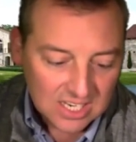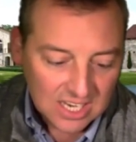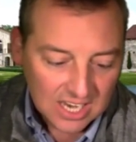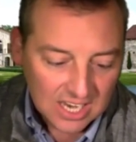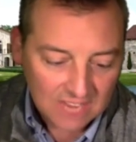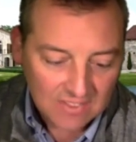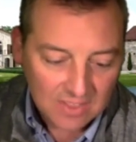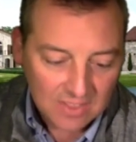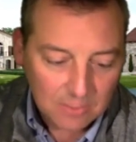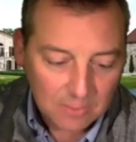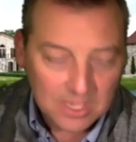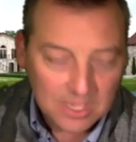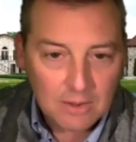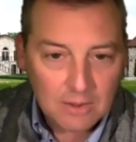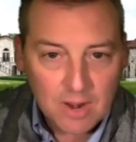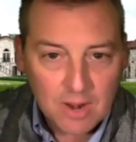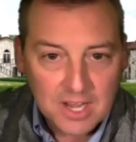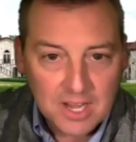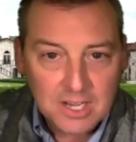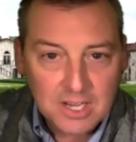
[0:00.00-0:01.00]
and then we get
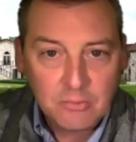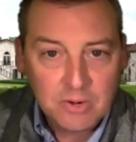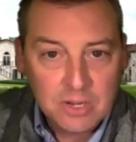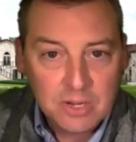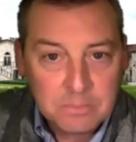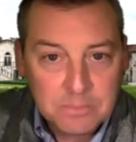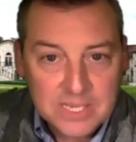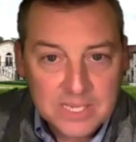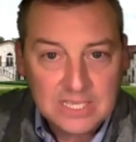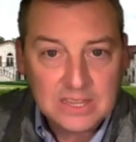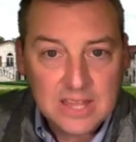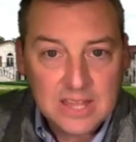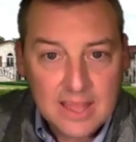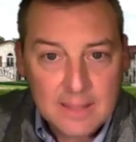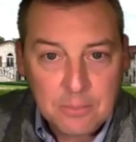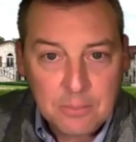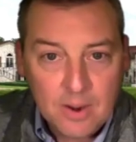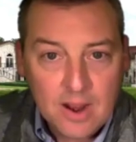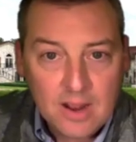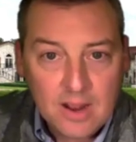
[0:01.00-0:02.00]
ready to repeat that
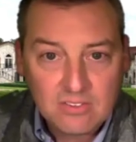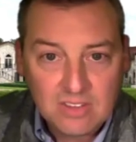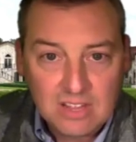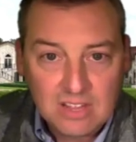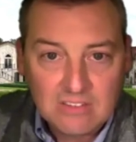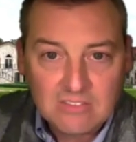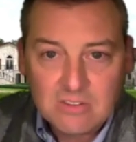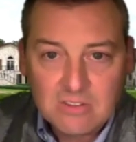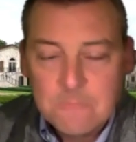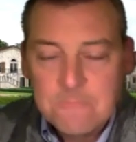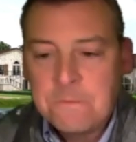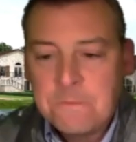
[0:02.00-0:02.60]
process.